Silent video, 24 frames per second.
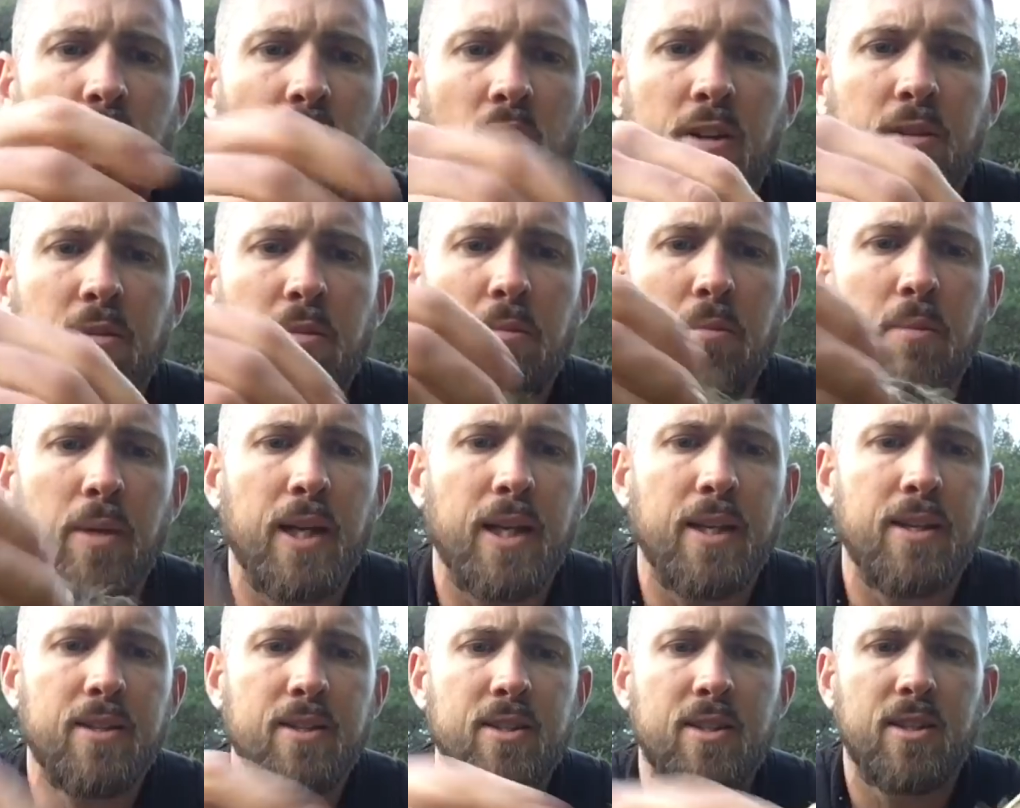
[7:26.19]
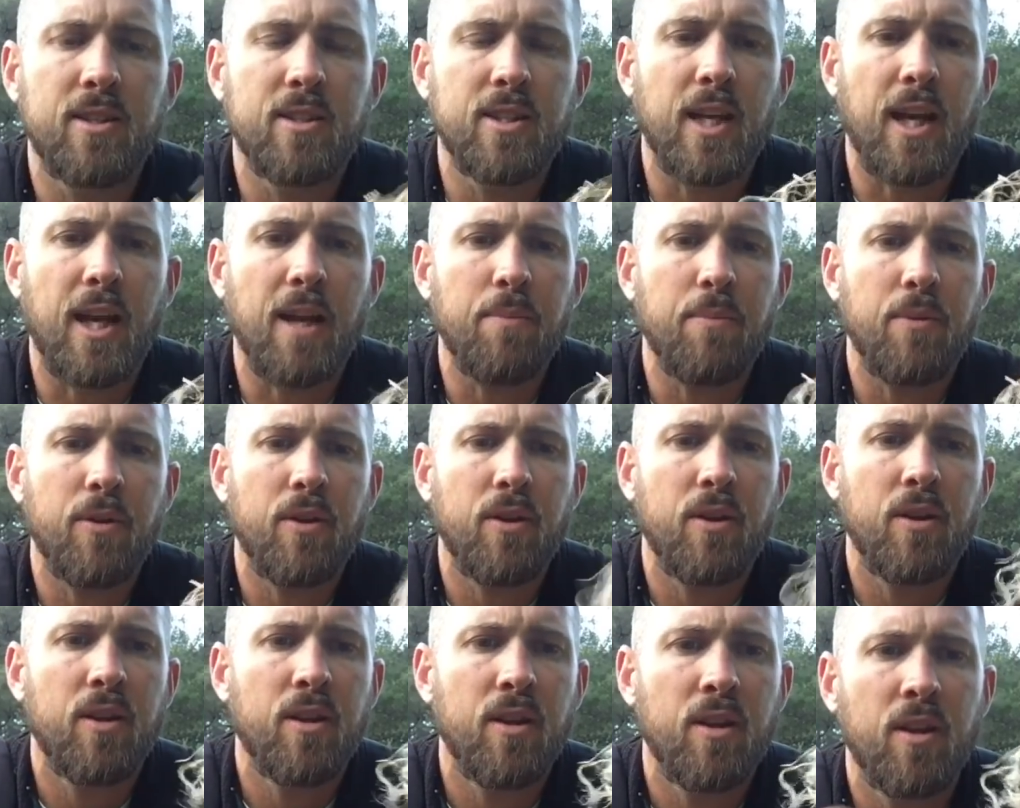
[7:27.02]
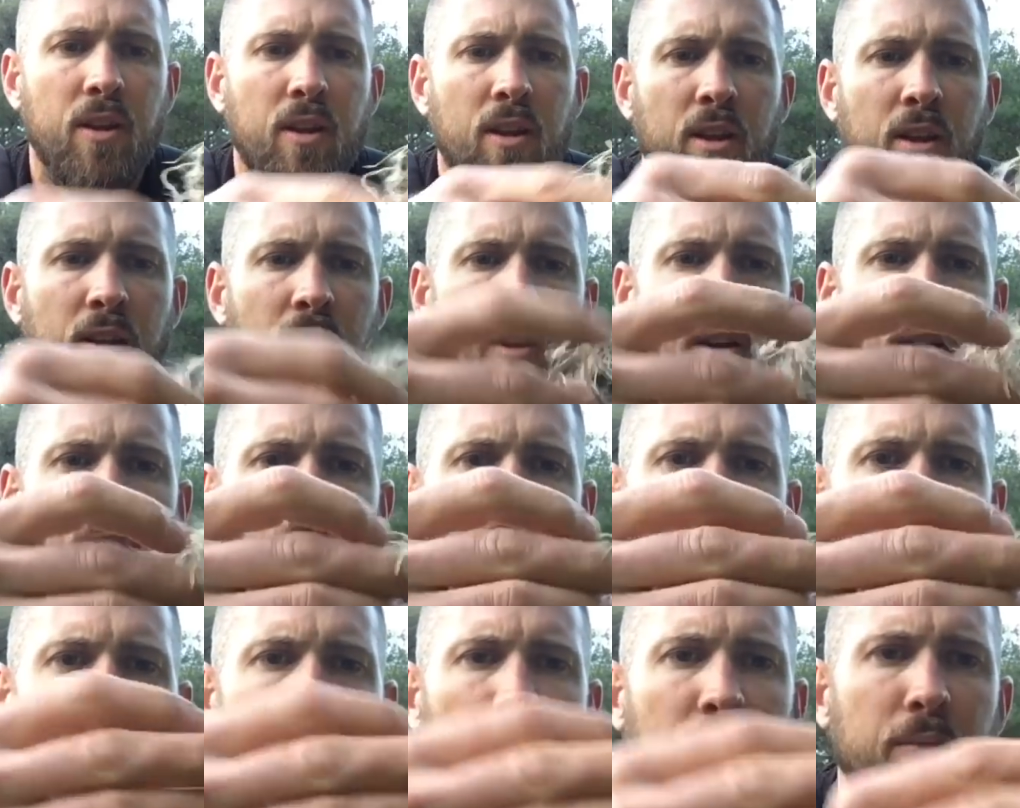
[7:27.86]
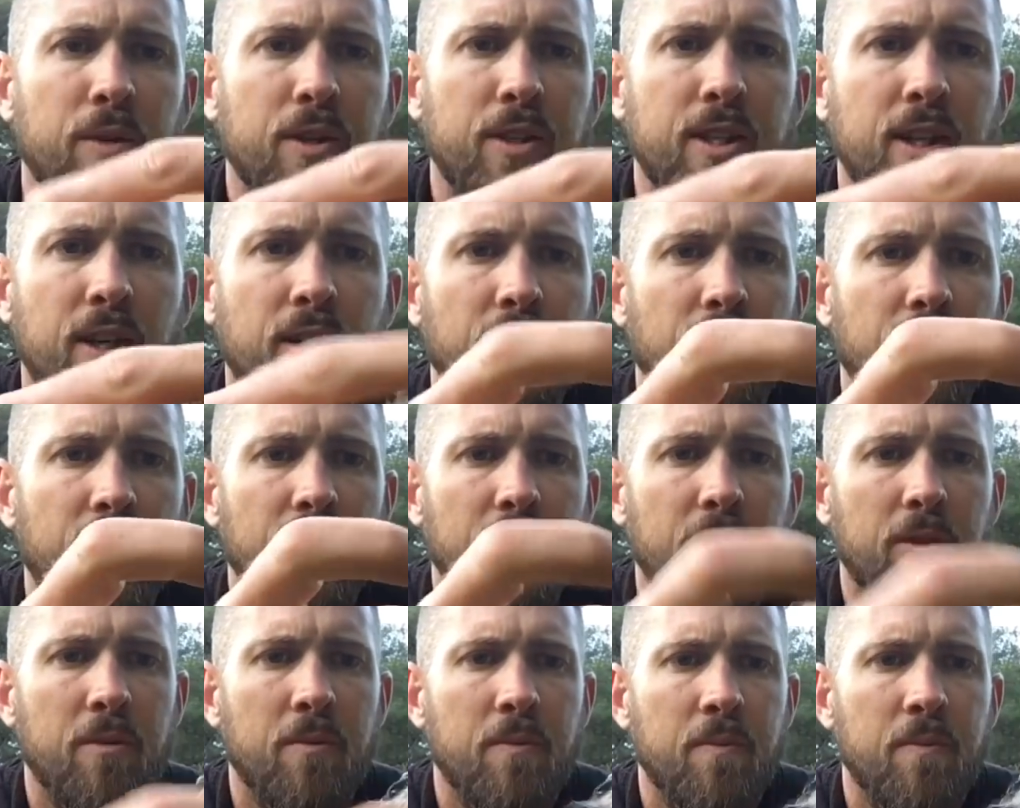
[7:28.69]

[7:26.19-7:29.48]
cotton bud type of material.